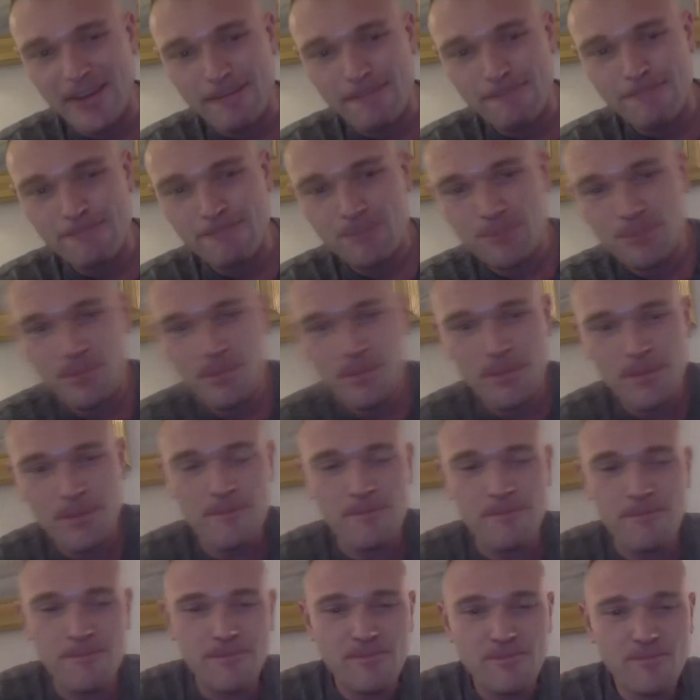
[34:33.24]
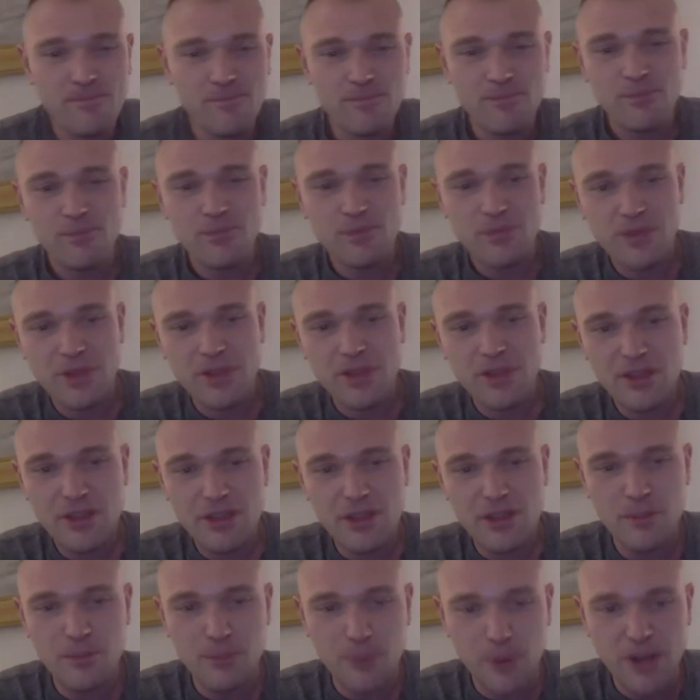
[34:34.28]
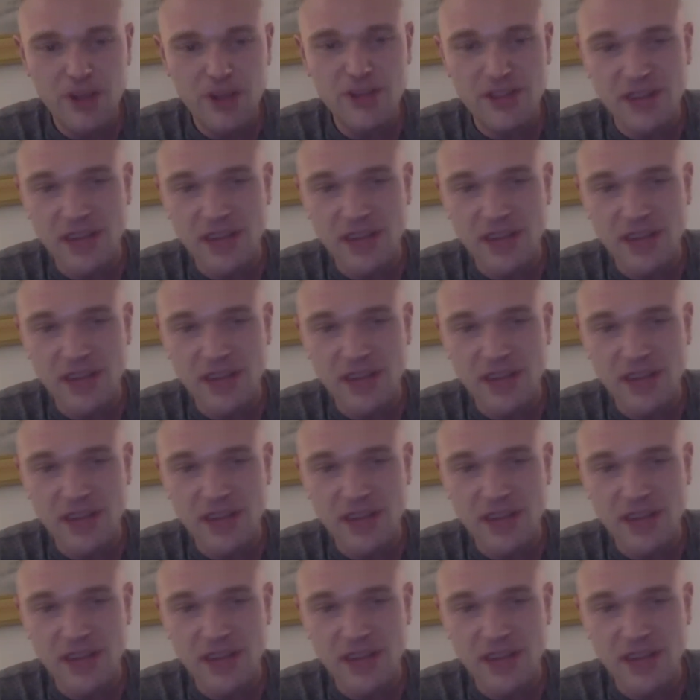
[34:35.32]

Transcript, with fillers: to try more than everybody. The BRICS